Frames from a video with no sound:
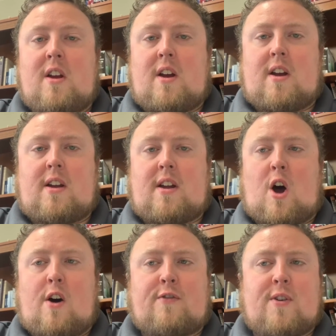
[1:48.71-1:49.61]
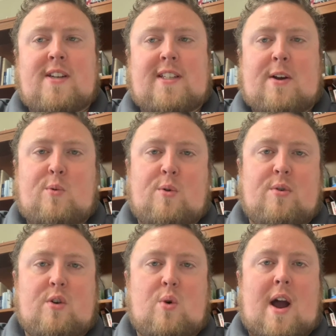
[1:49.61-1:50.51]
offerings that were
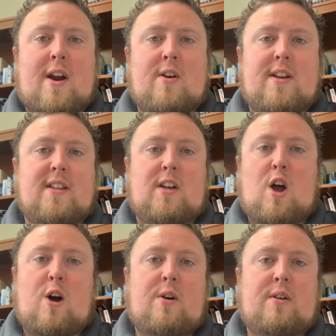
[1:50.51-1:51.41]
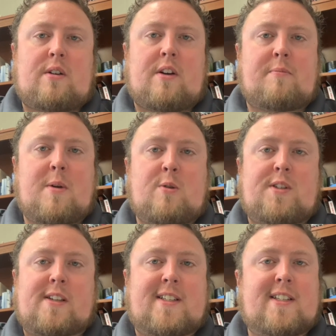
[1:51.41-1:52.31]
required in the law of
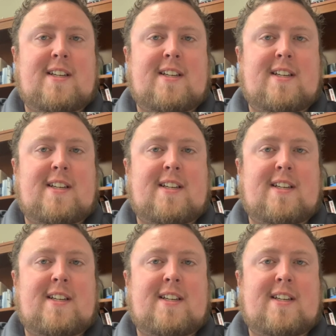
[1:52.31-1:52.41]
Moses.